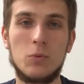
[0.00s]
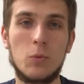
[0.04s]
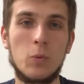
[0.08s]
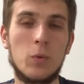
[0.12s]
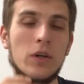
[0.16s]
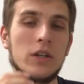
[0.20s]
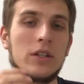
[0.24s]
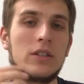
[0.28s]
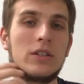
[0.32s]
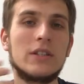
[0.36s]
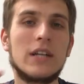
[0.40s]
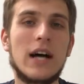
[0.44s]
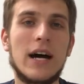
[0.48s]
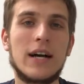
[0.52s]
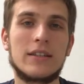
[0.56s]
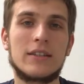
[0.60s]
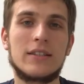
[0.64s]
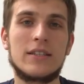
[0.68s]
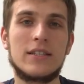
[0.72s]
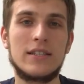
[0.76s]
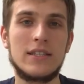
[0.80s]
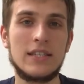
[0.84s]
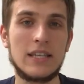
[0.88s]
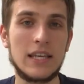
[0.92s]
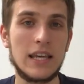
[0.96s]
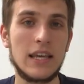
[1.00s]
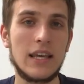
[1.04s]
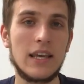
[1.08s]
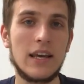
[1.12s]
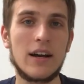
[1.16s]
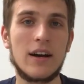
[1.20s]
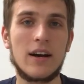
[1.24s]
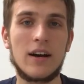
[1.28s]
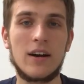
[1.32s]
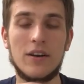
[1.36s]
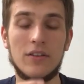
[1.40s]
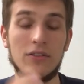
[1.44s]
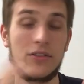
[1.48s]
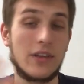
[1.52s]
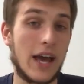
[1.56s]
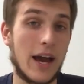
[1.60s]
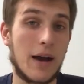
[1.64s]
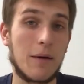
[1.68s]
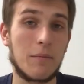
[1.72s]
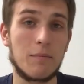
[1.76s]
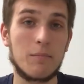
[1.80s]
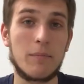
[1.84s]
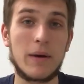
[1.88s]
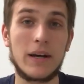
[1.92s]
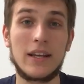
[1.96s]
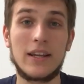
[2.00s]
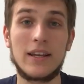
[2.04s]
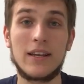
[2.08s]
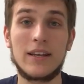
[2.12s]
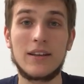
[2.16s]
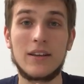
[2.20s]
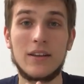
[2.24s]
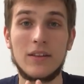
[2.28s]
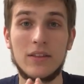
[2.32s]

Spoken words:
will not see them, but